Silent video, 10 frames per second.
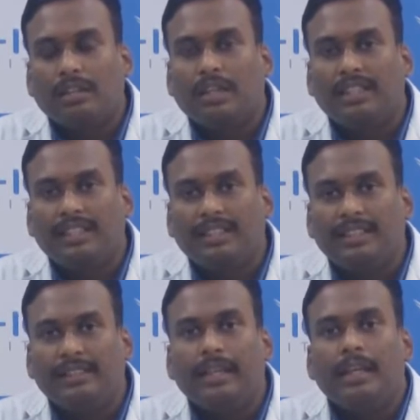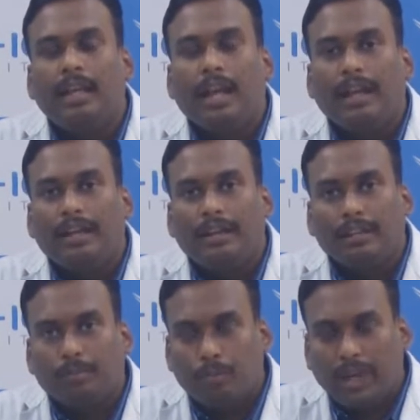diseases, and
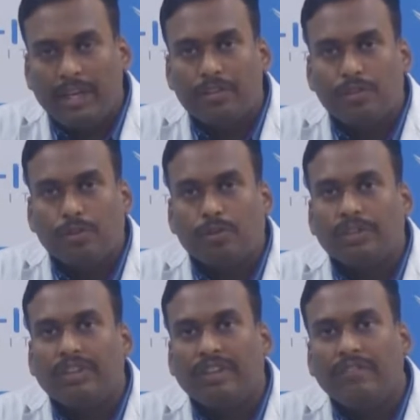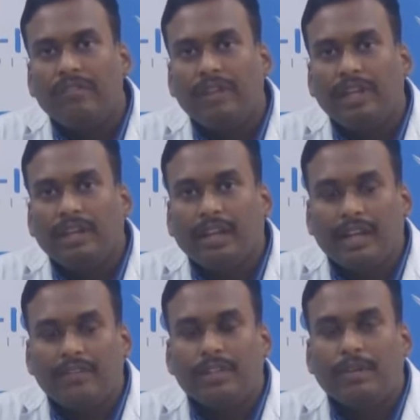brain strokes. Everywhere,
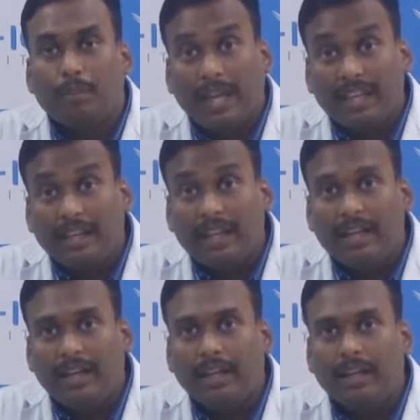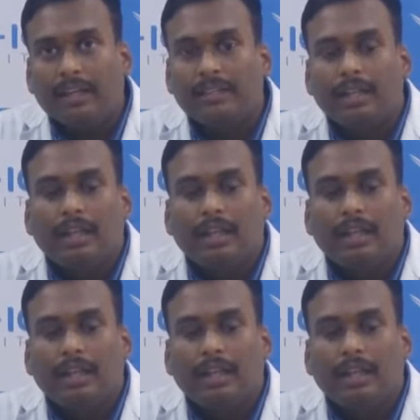lifestyle, migraine, headaches.